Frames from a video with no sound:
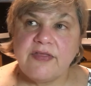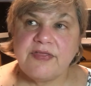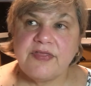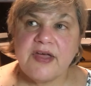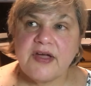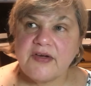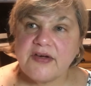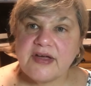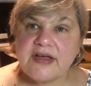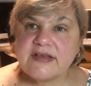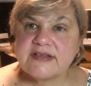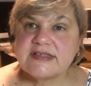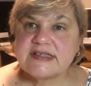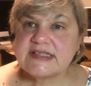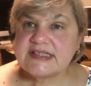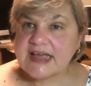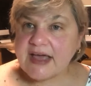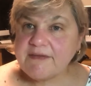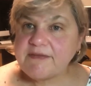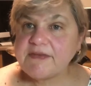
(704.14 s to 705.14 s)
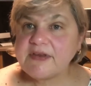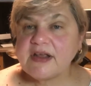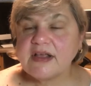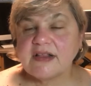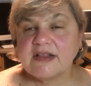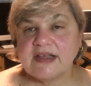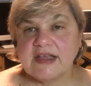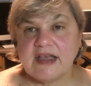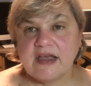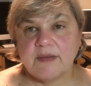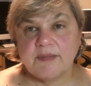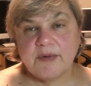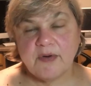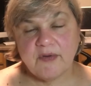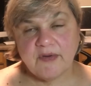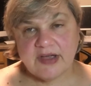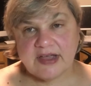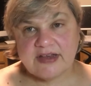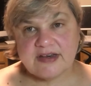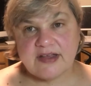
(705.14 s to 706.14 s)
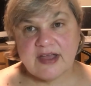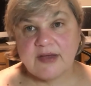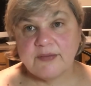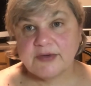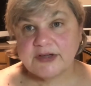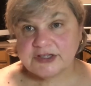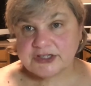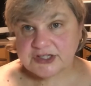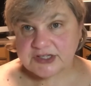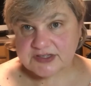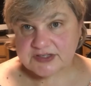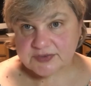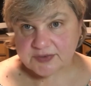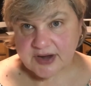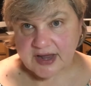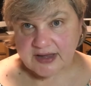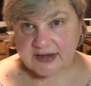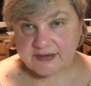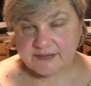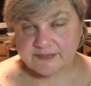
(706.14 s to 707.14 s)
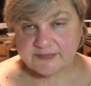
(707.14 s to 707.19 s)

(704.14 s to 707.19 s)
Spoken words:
there is definitely a point at which she's right.